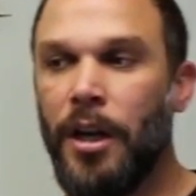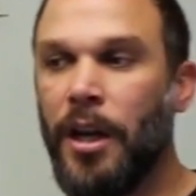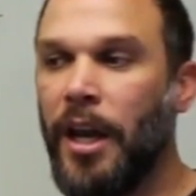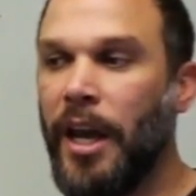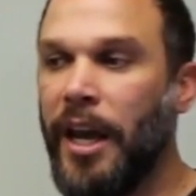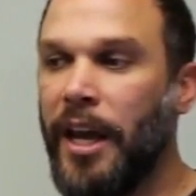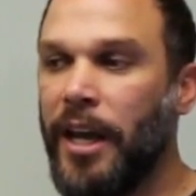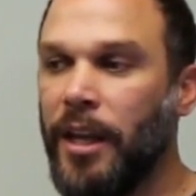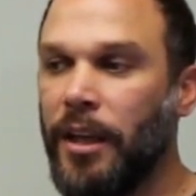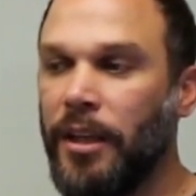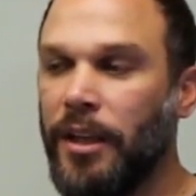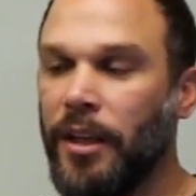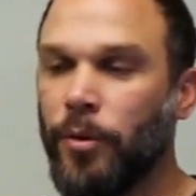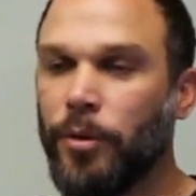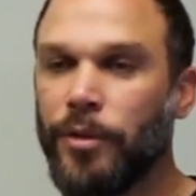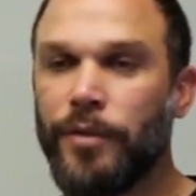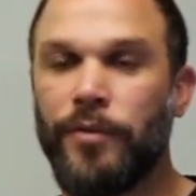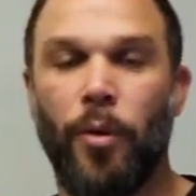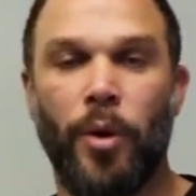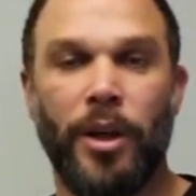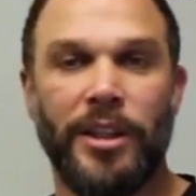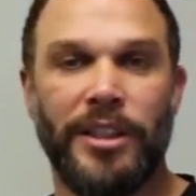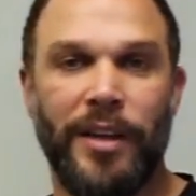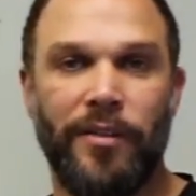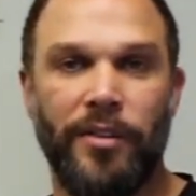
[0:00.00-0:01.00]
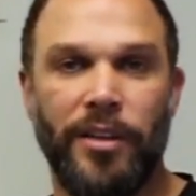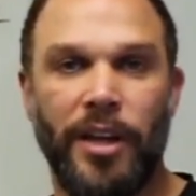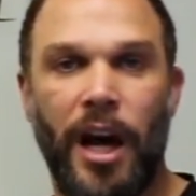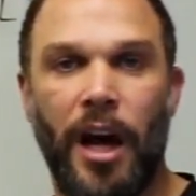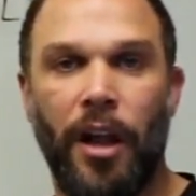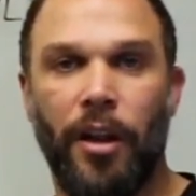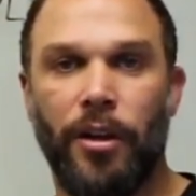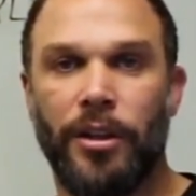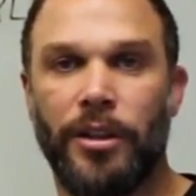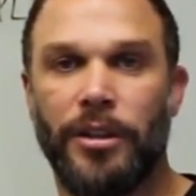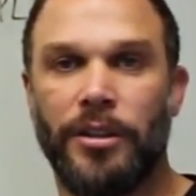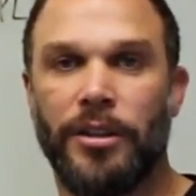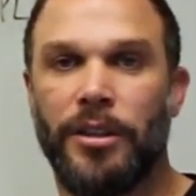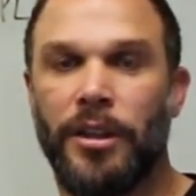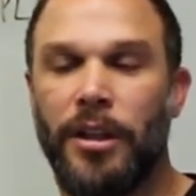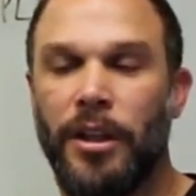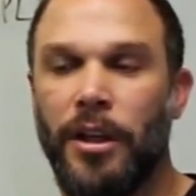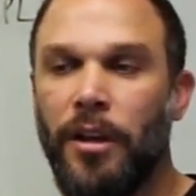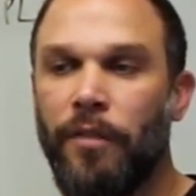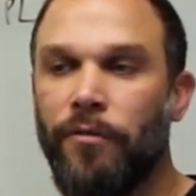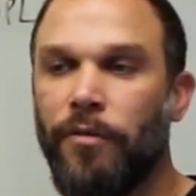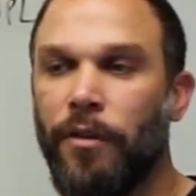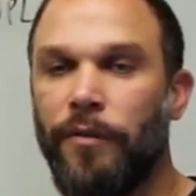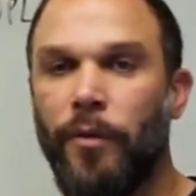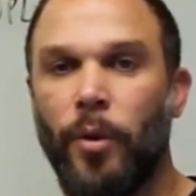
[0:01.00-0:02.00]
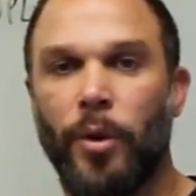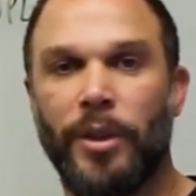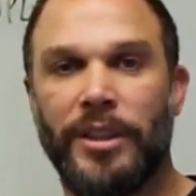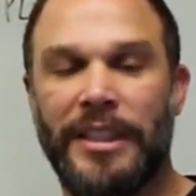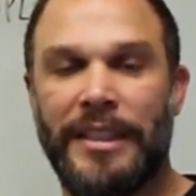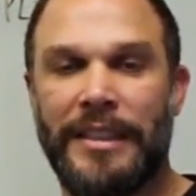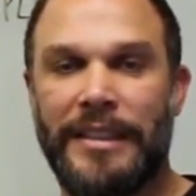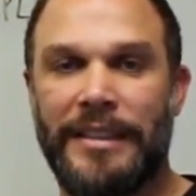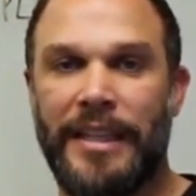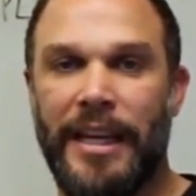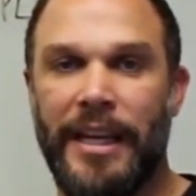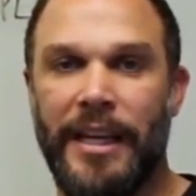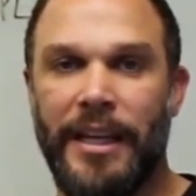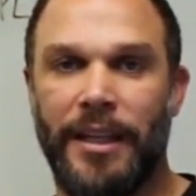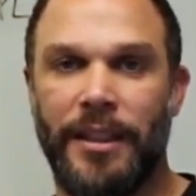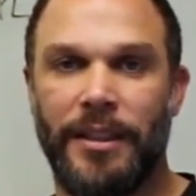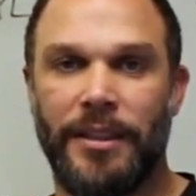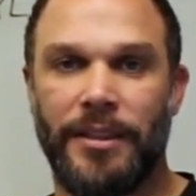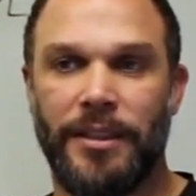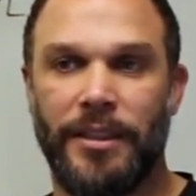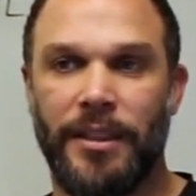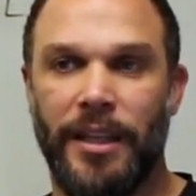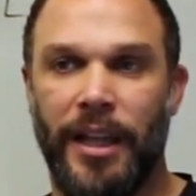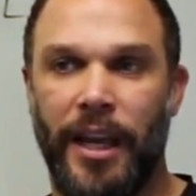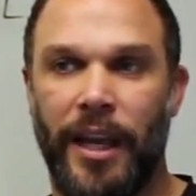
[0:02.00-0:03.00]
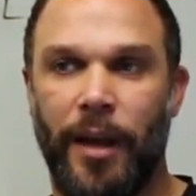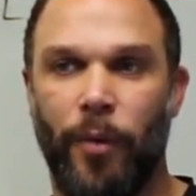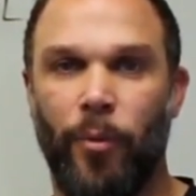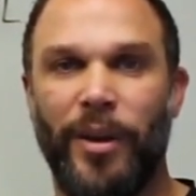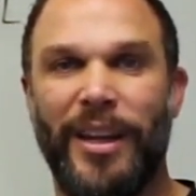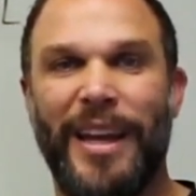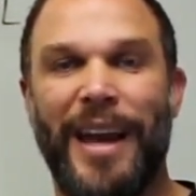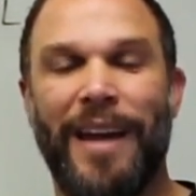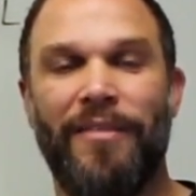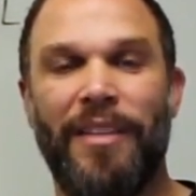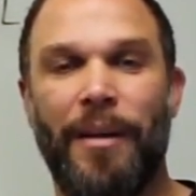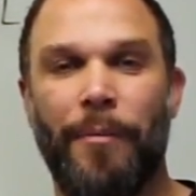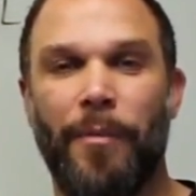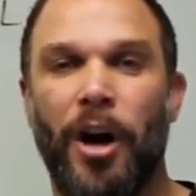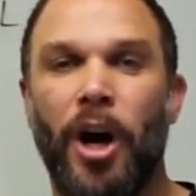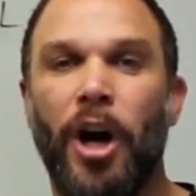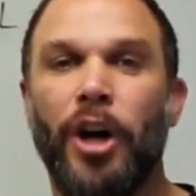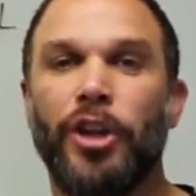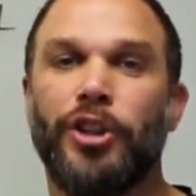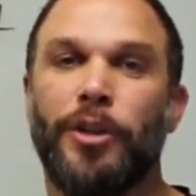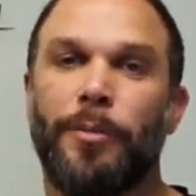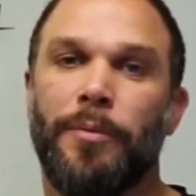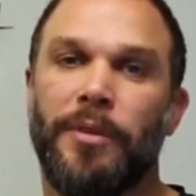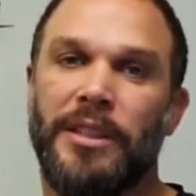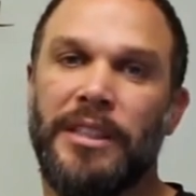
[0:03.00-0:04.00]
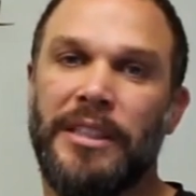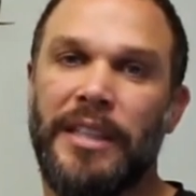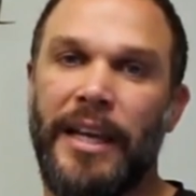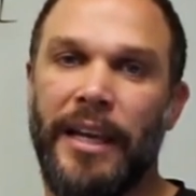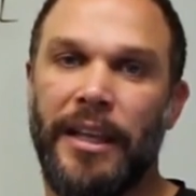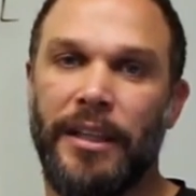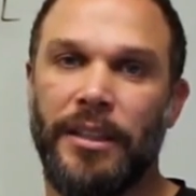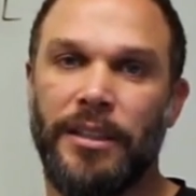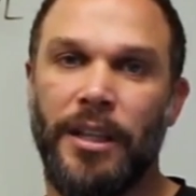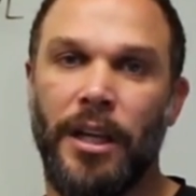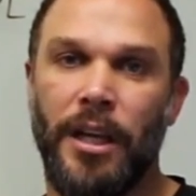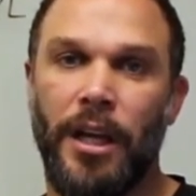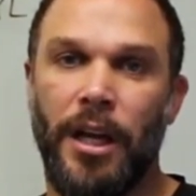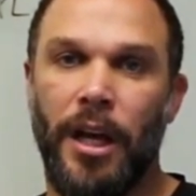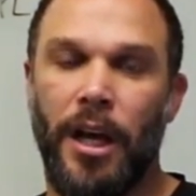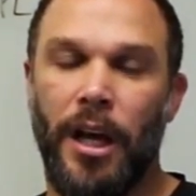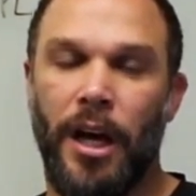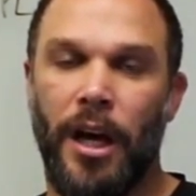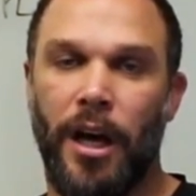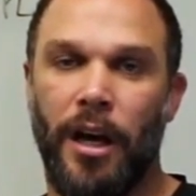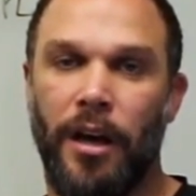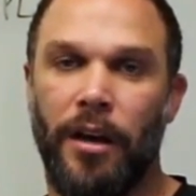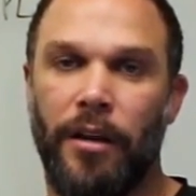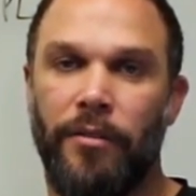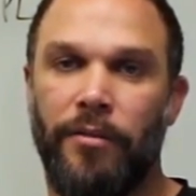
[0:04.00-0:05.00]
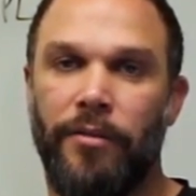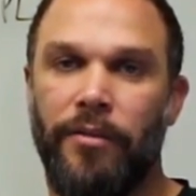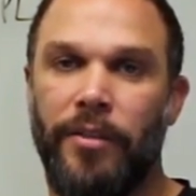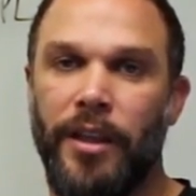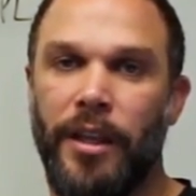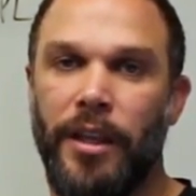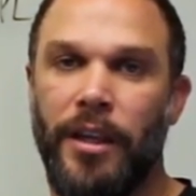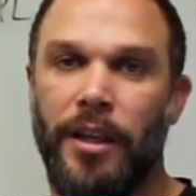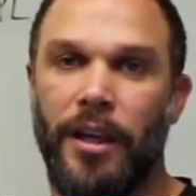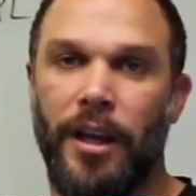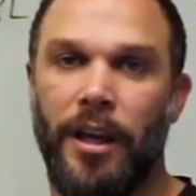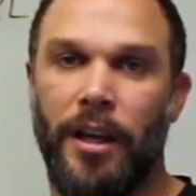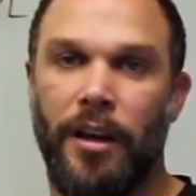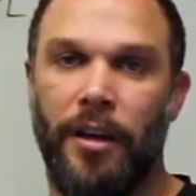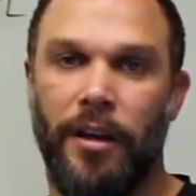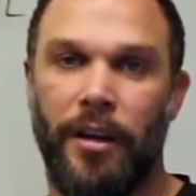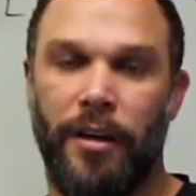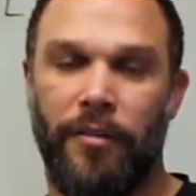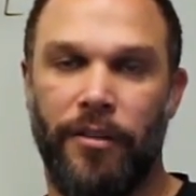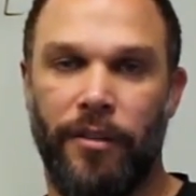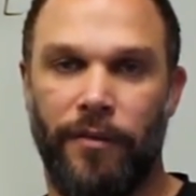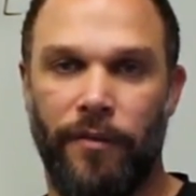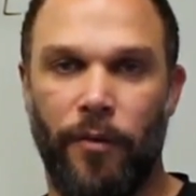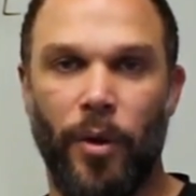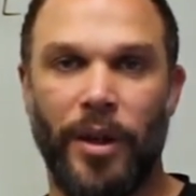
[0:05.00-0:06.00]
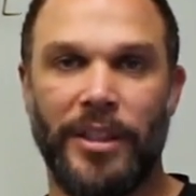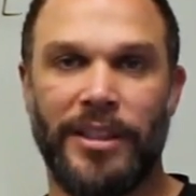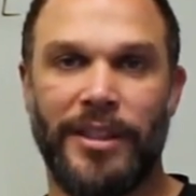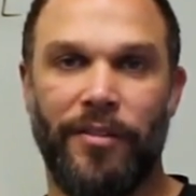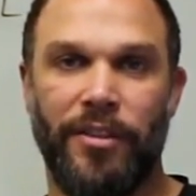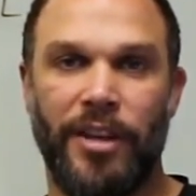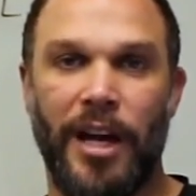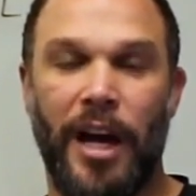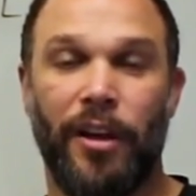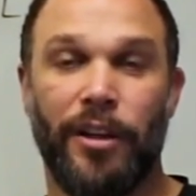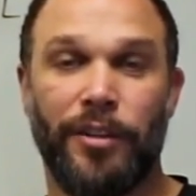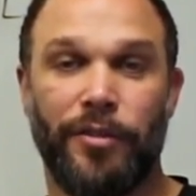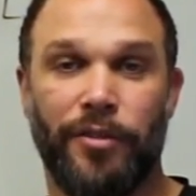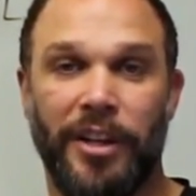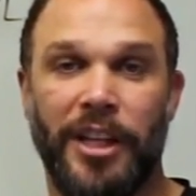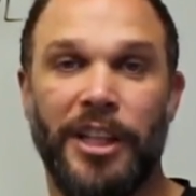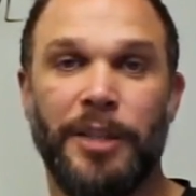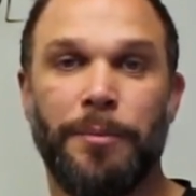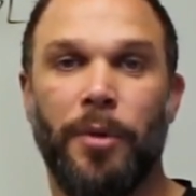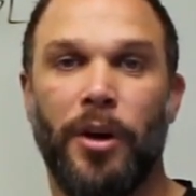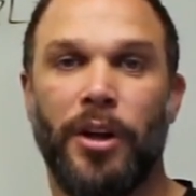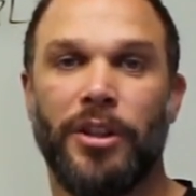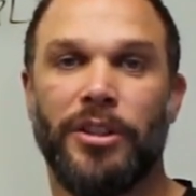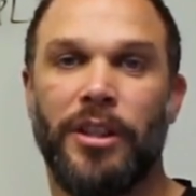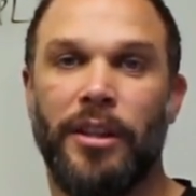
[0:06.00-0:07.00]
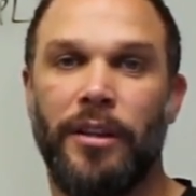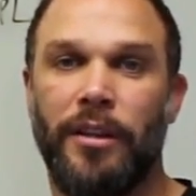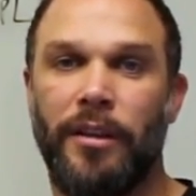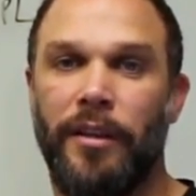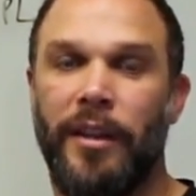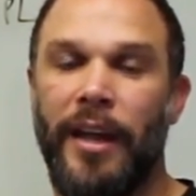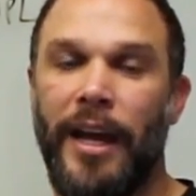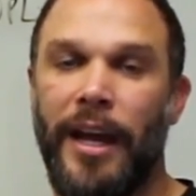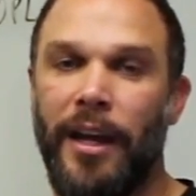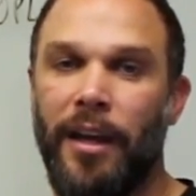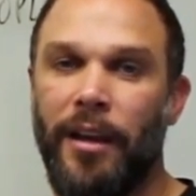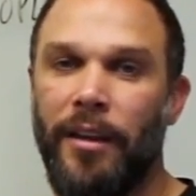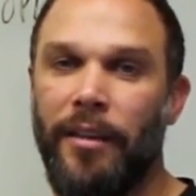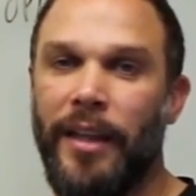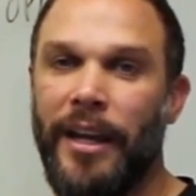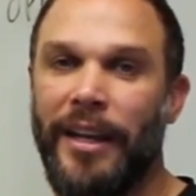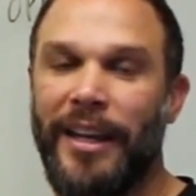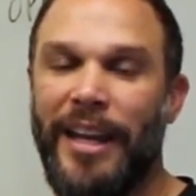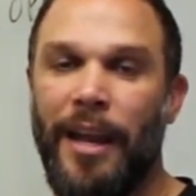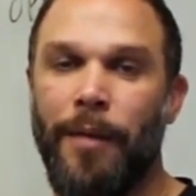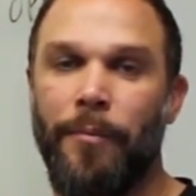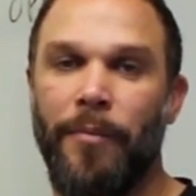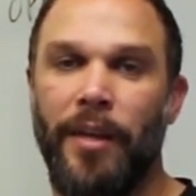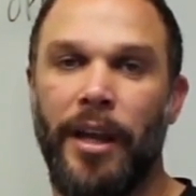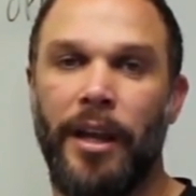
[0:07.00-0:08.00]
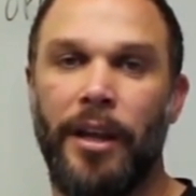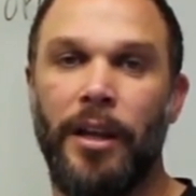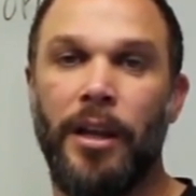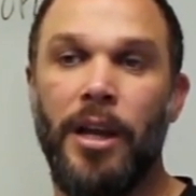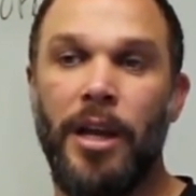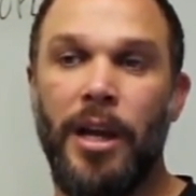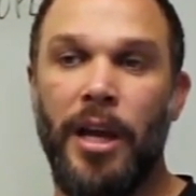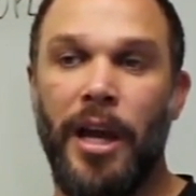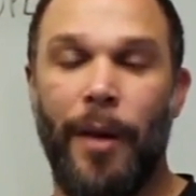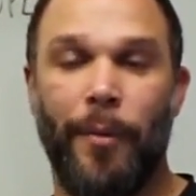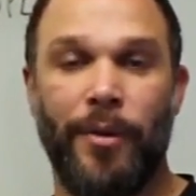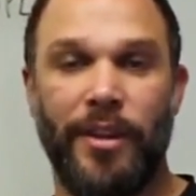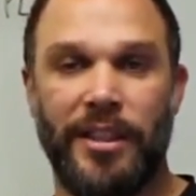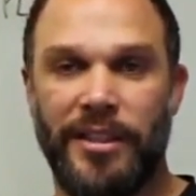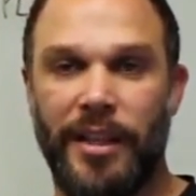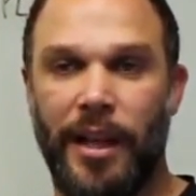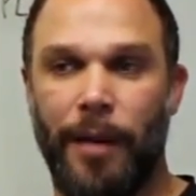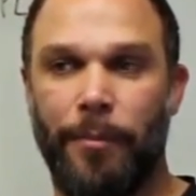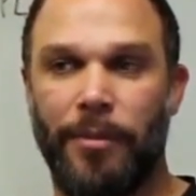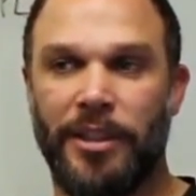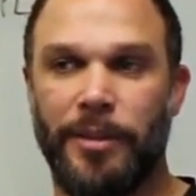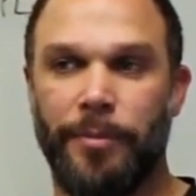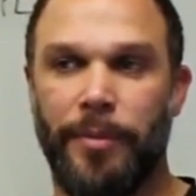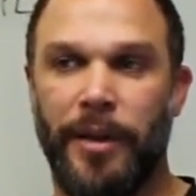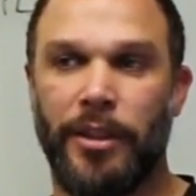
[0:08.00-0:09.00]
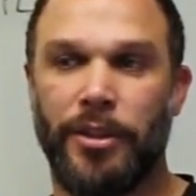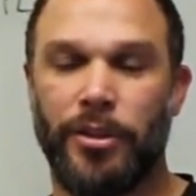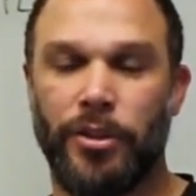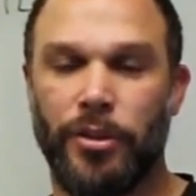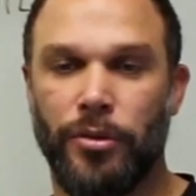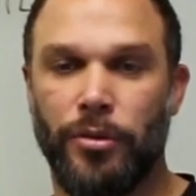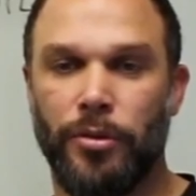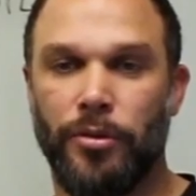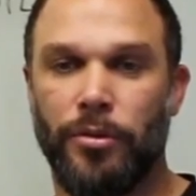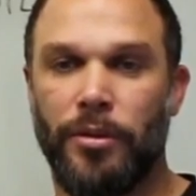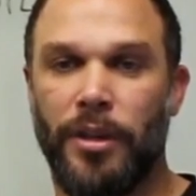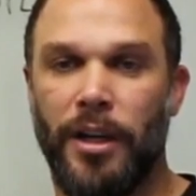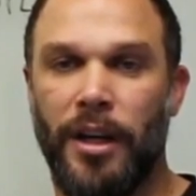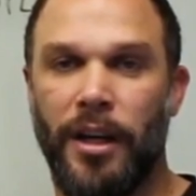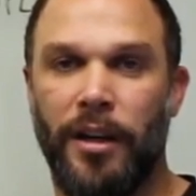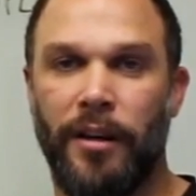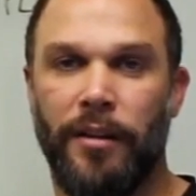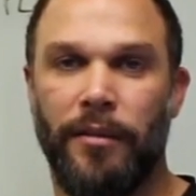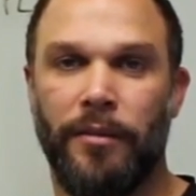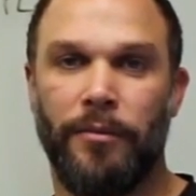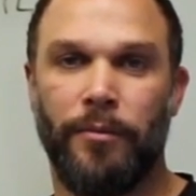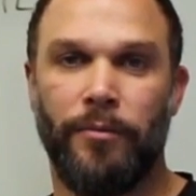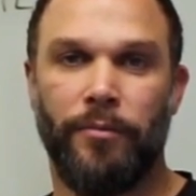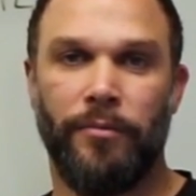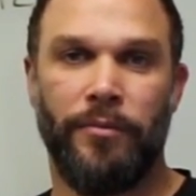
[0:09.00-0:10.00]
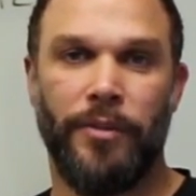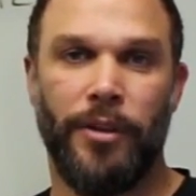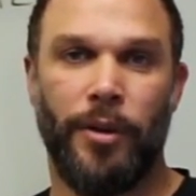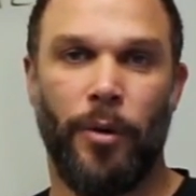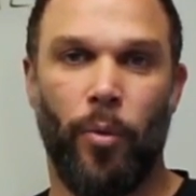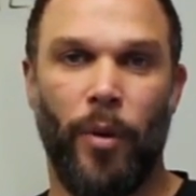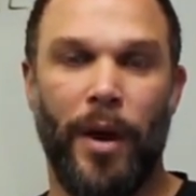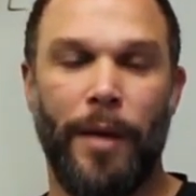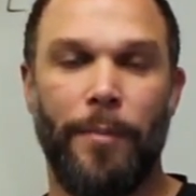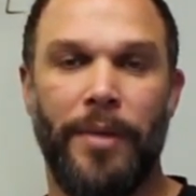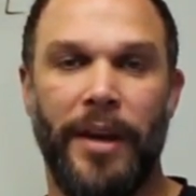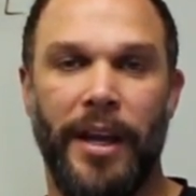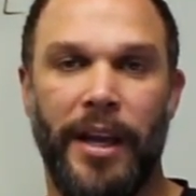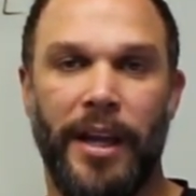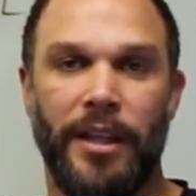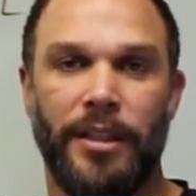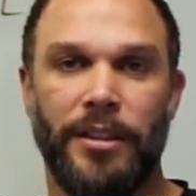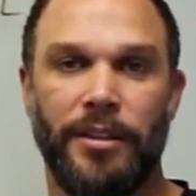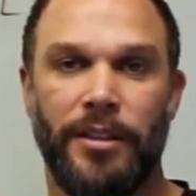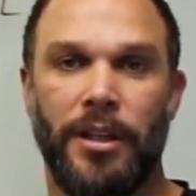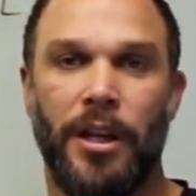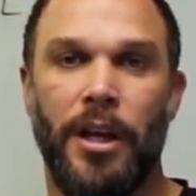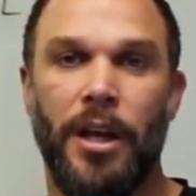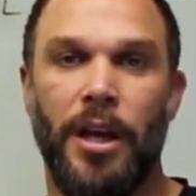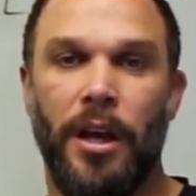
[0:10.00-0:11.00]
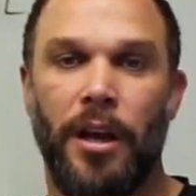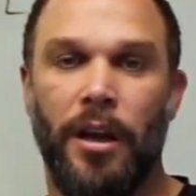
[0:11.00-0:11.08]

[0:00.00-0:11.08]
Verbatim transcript: and it was $47 for 14 days, and we gave them 100% of the uh, of the forty seven dollars for each person that that came in, and we set up a special uh, you know web page